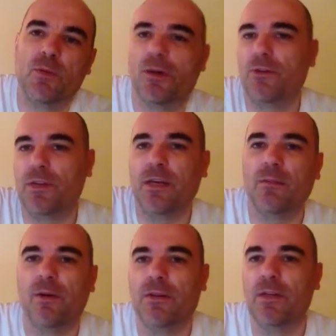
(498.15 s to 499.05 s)
what do you think
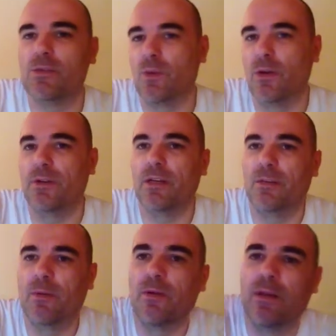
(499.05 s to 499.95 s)
about this, what do you think
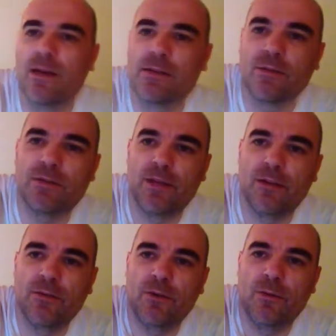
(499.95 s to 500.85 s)
about that. So
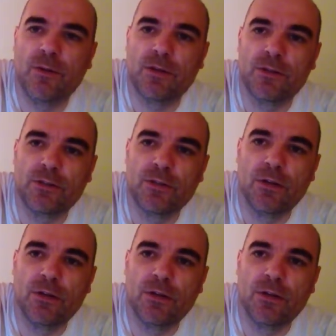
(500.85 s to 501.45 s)
thank you very much.